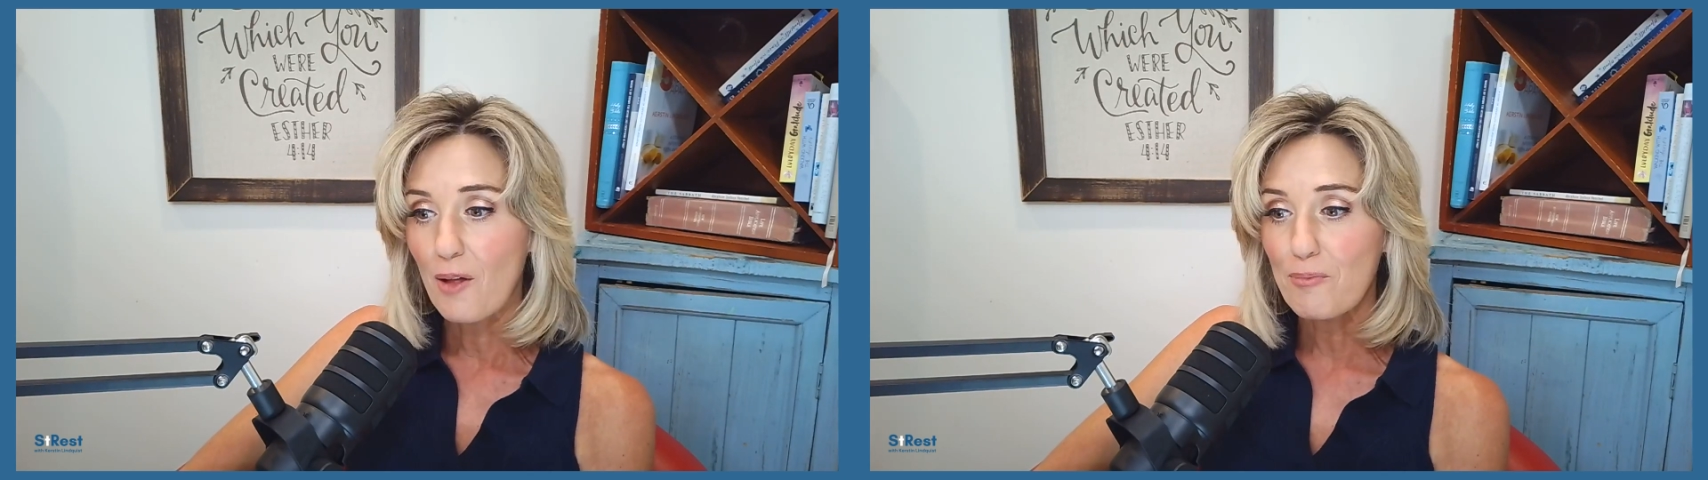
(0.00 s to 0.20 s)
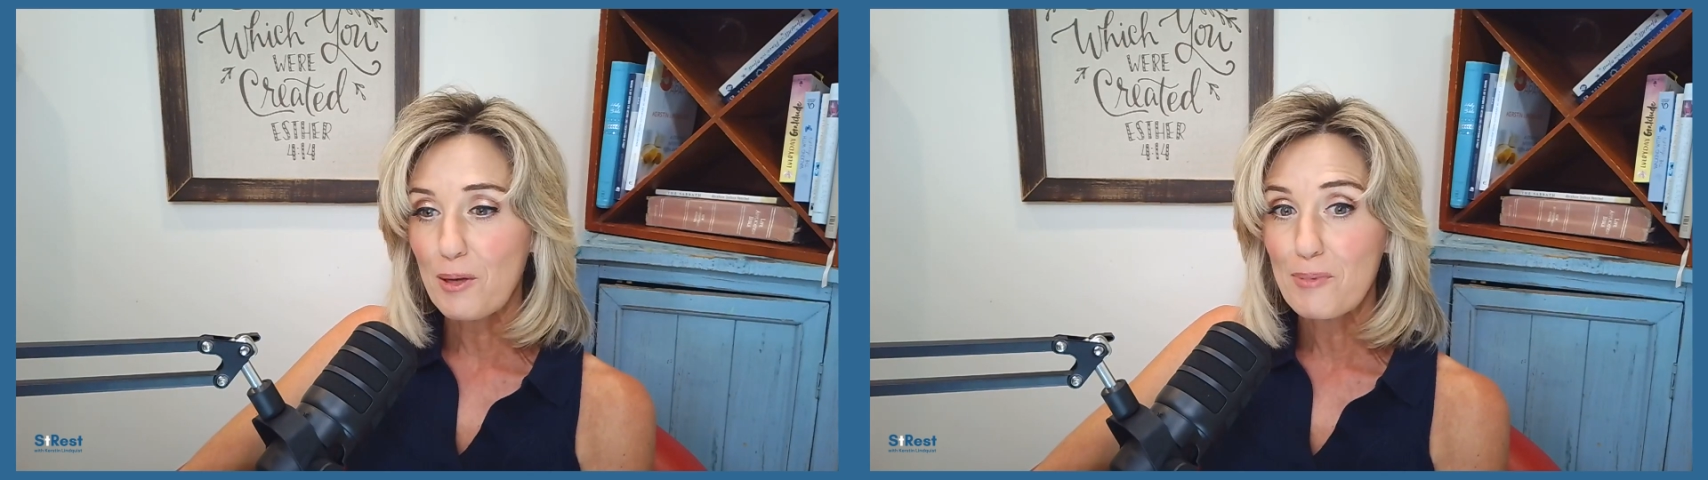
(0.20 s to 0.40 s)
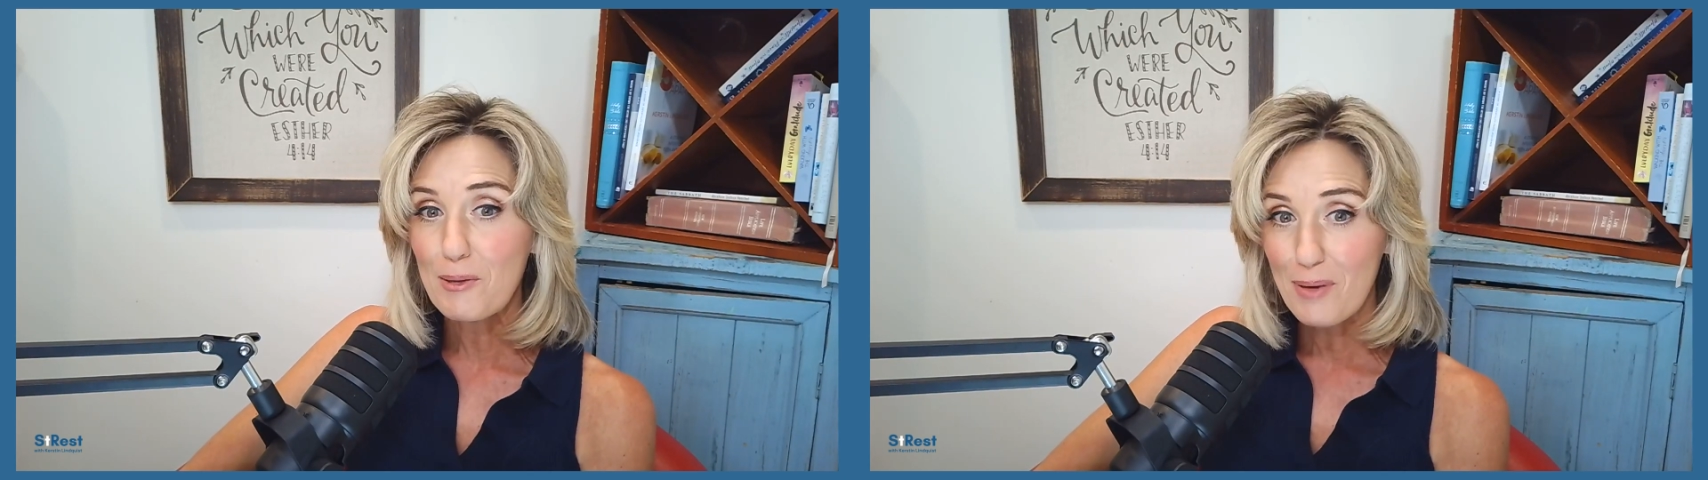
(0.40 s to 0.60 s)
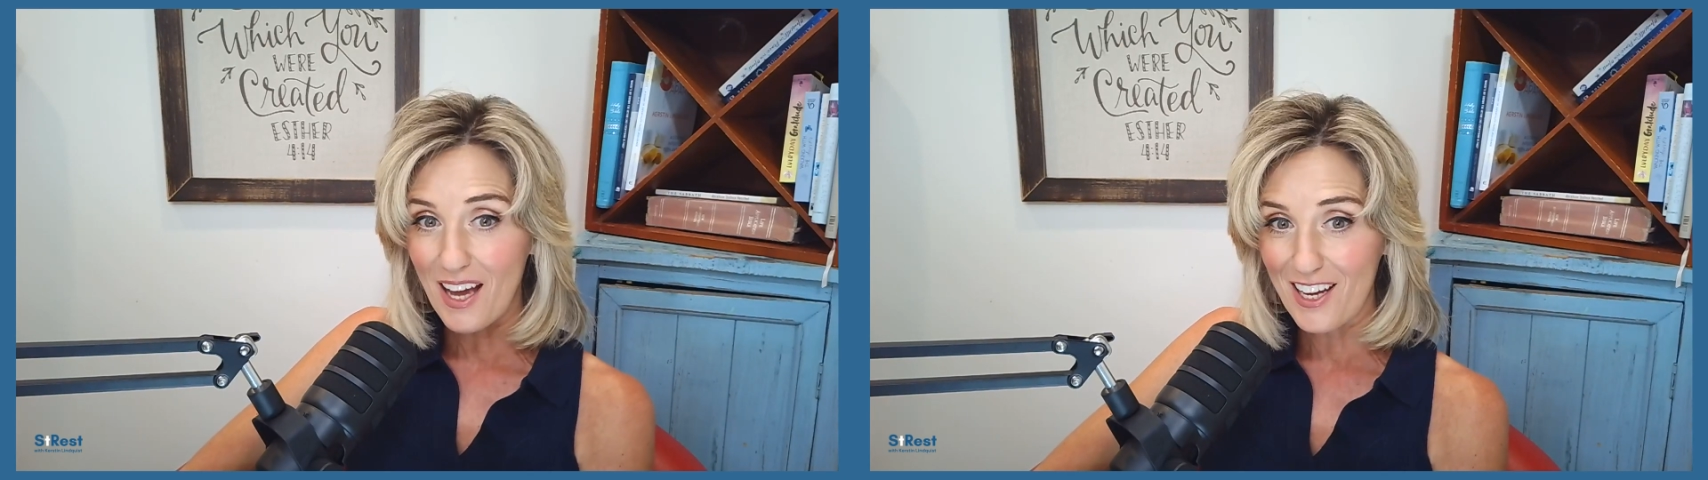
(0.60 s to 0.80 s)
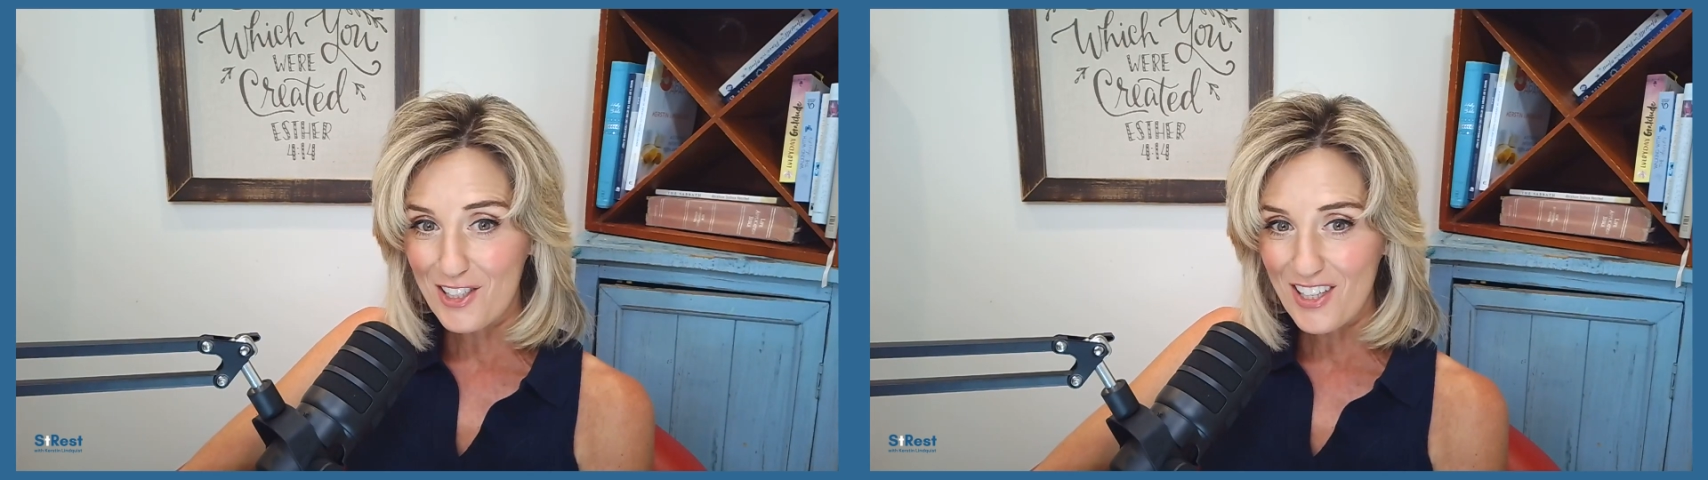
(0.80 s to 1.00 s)
Help me be
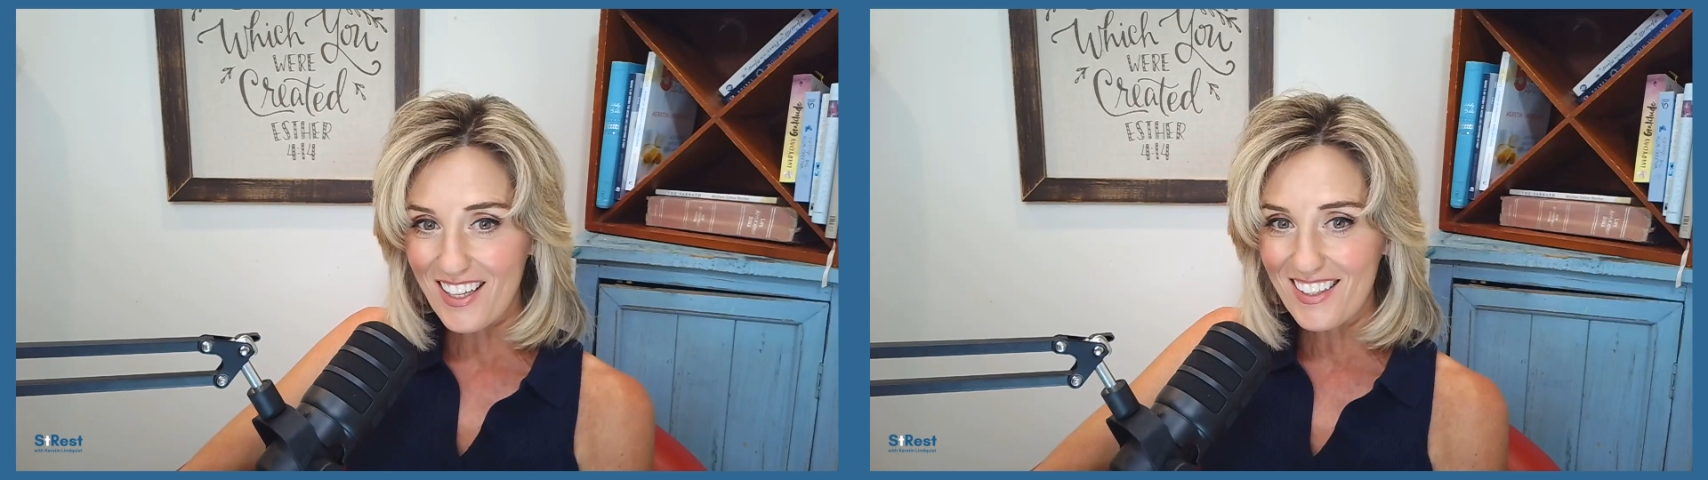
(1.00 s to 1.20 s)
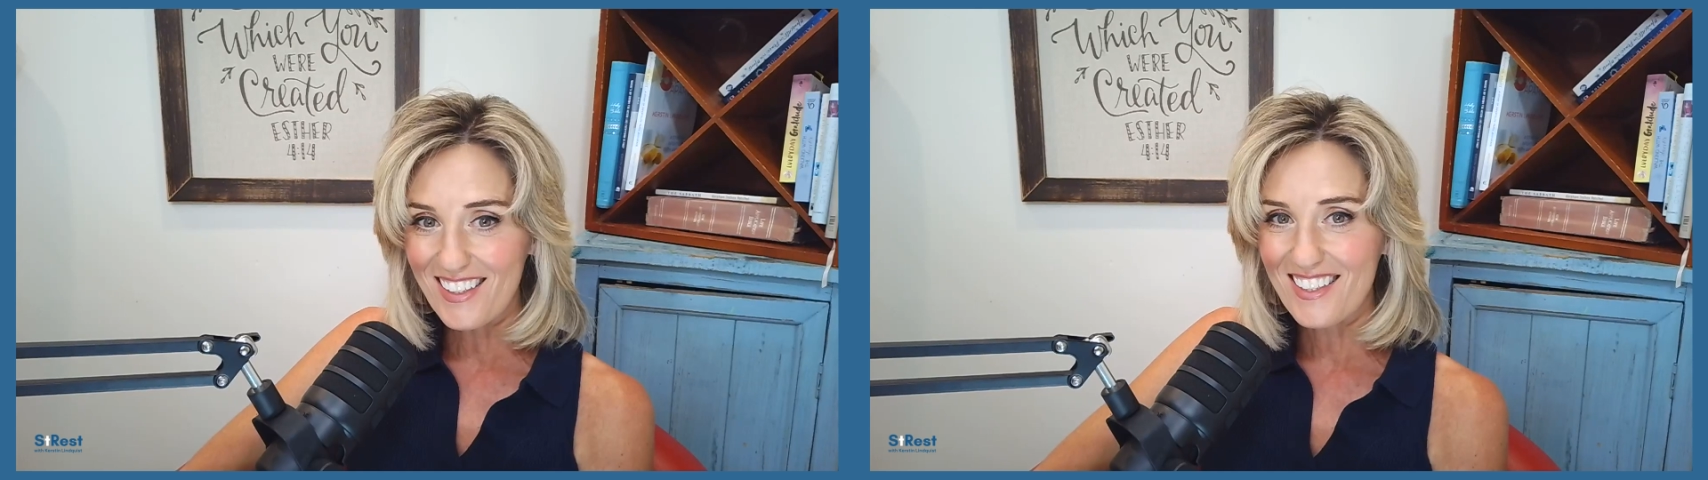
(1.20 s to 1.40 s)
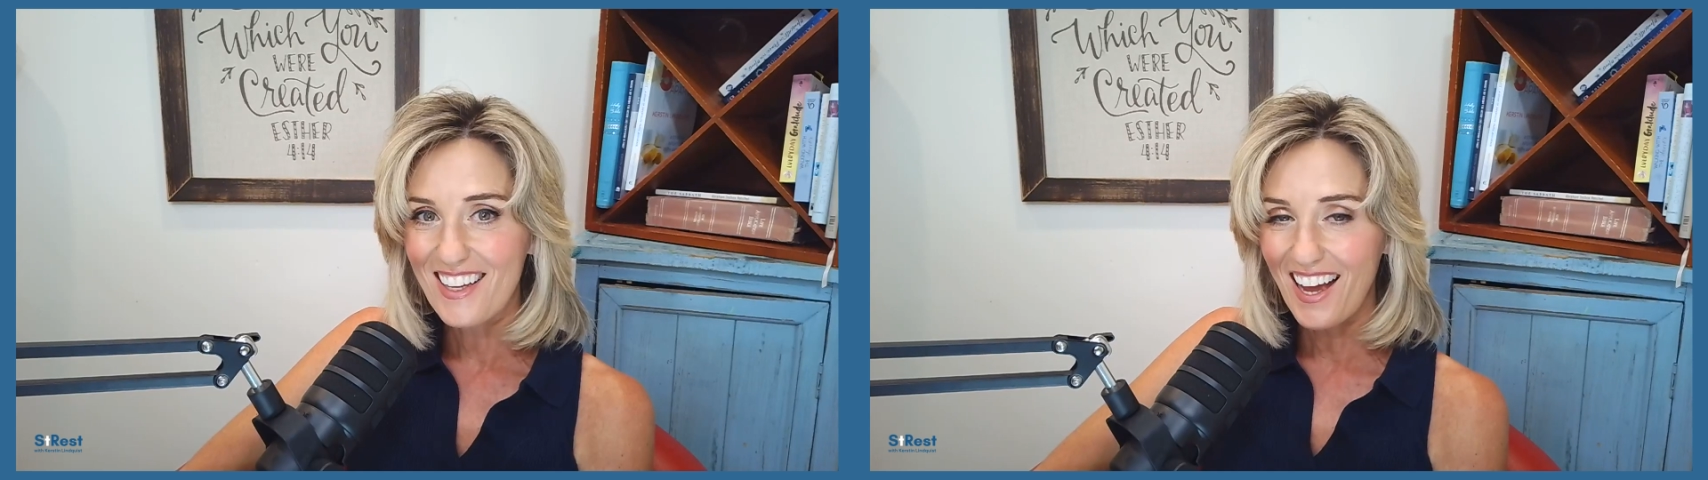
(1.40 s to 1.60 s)
patient